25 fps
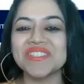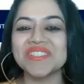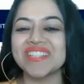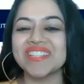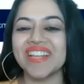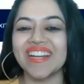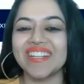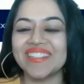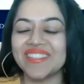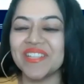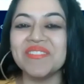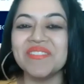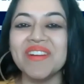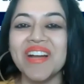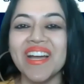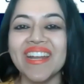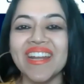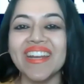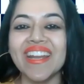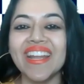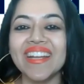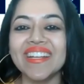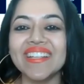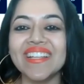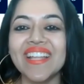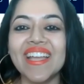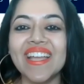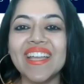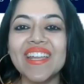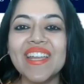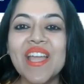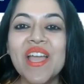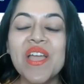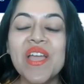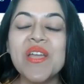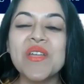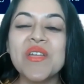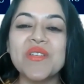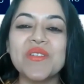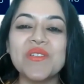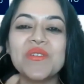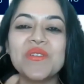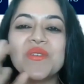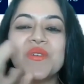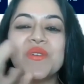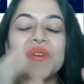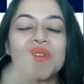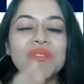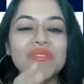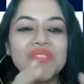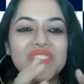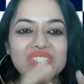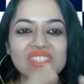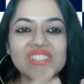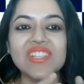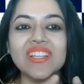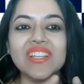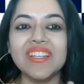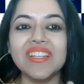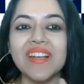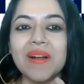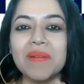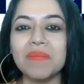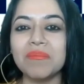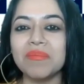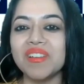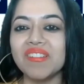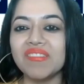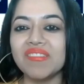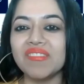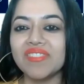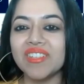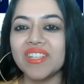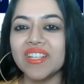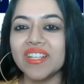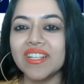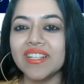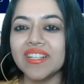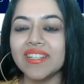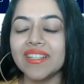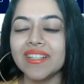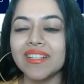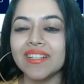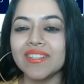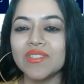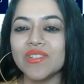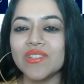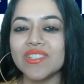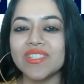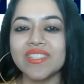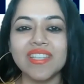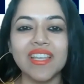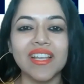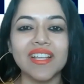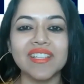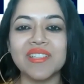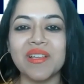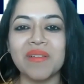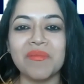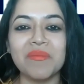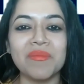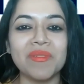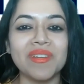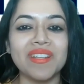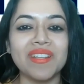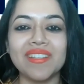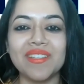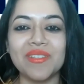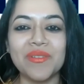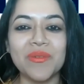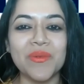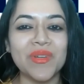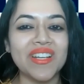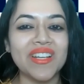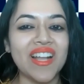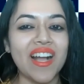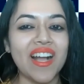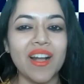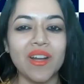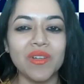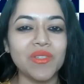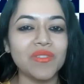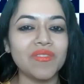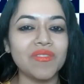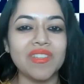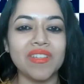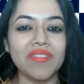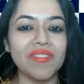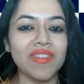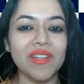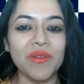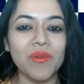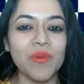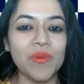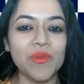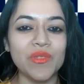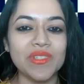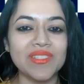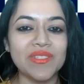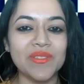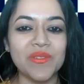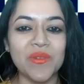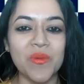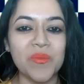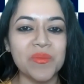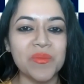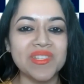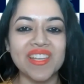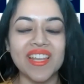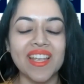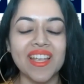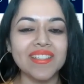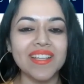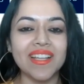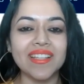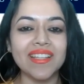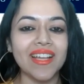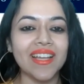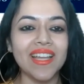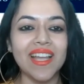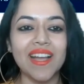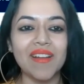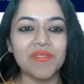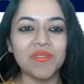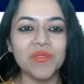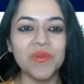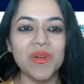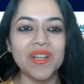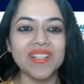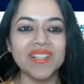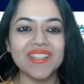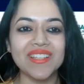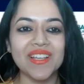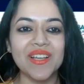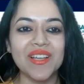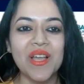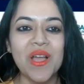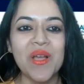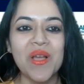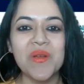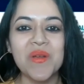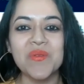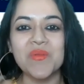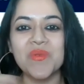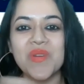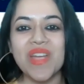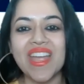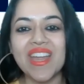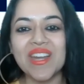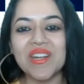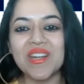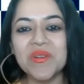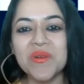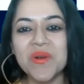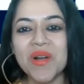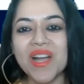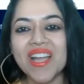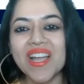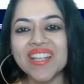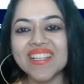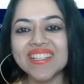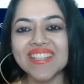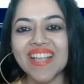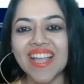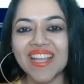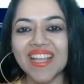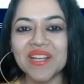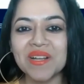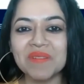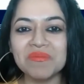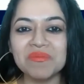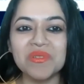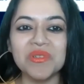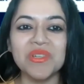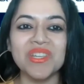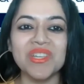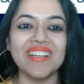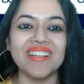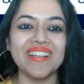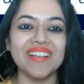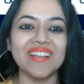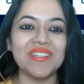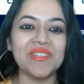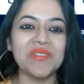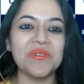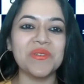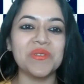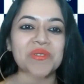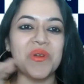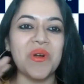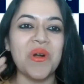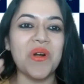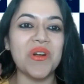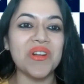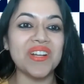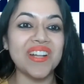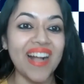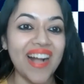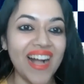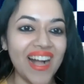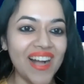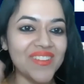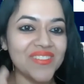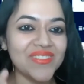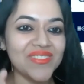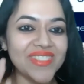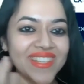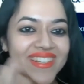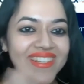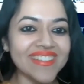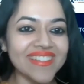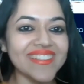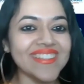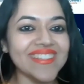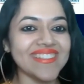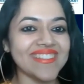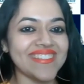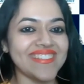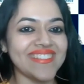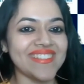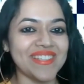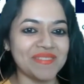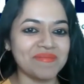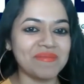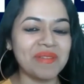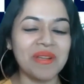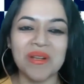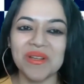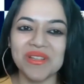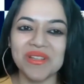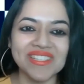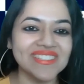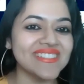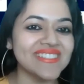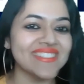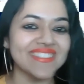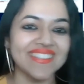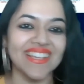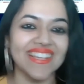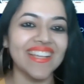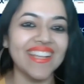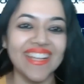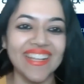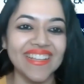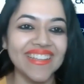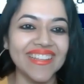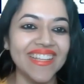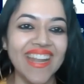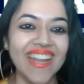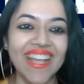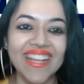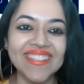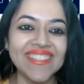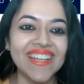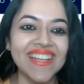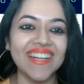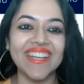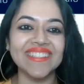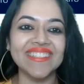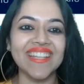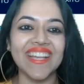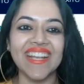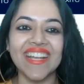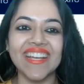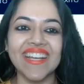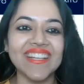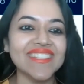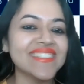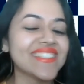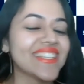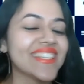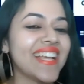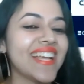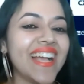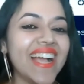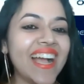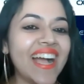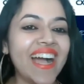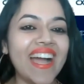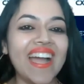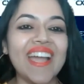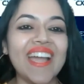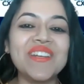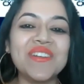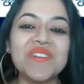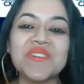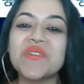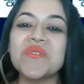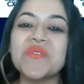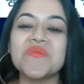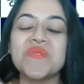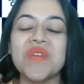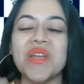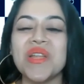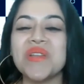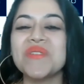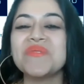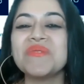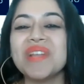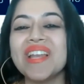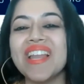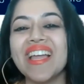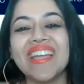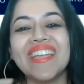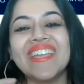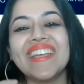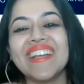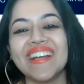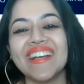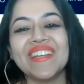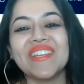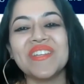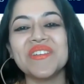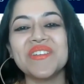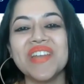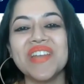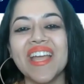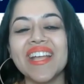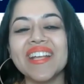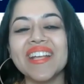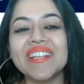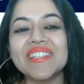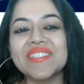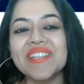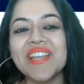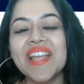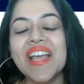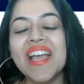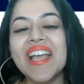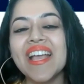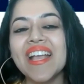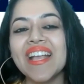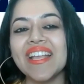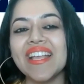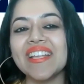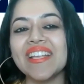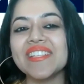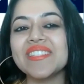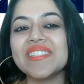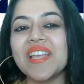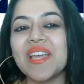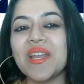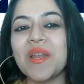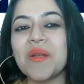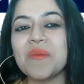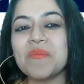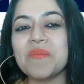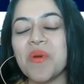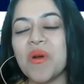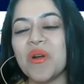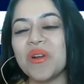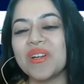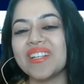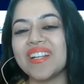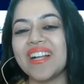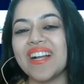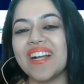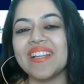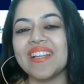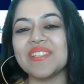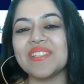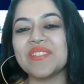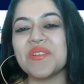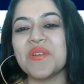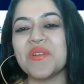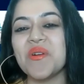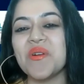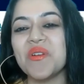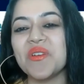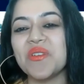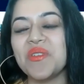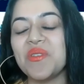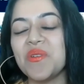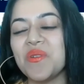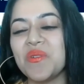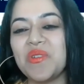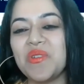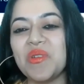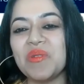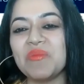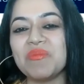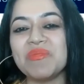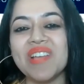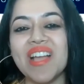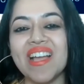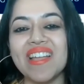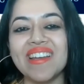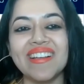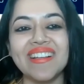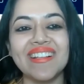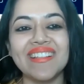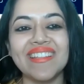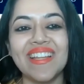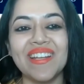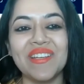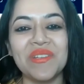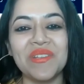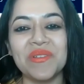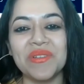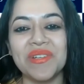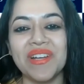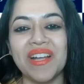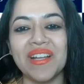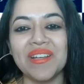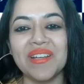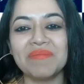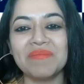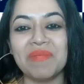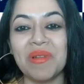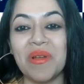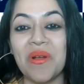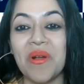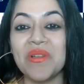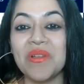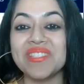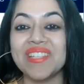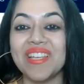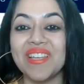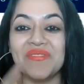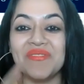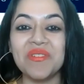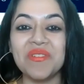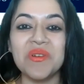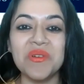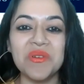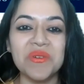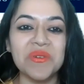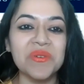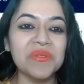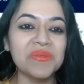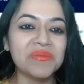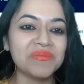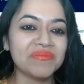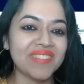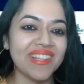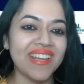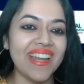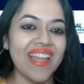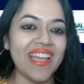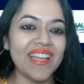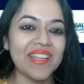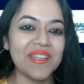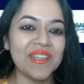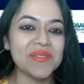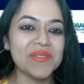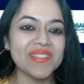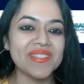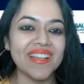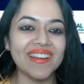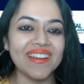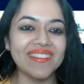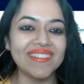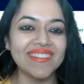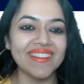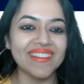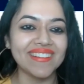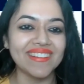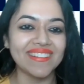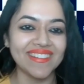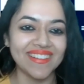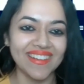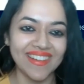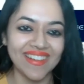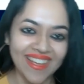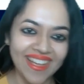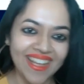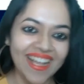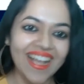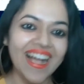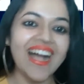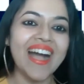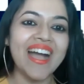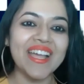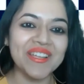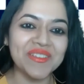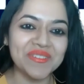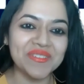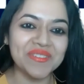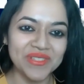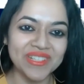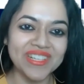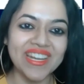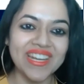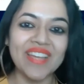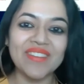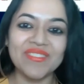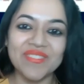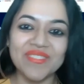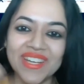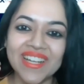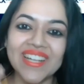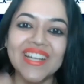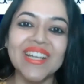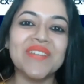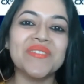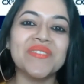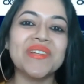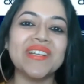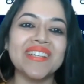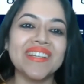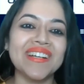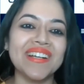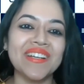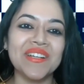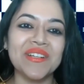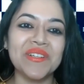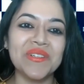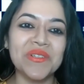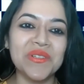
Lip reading: you set the bar right there. You officially uplifted GCX Summit to an Art of Living course. So, Mr. Kaizad, I have to ask, where do I sign up to hear you talk after this? Because in the next 30 seconds, I don't know when will I hear you next. Is there a podcast or YouTube channel that you run? Because if you do, like you said, I definitely will turn